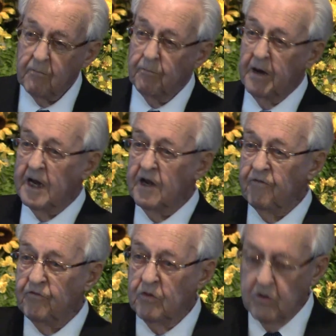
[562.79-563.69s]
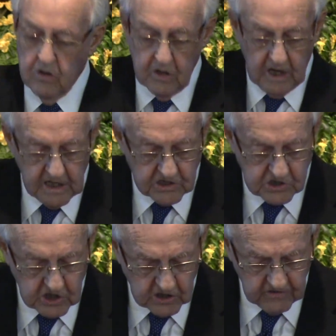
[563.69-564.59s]
but if you're not
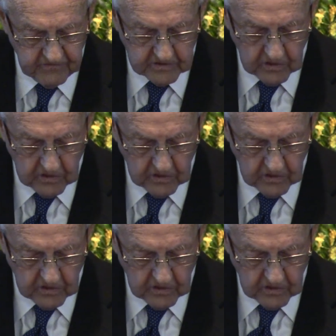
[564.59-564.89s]
serving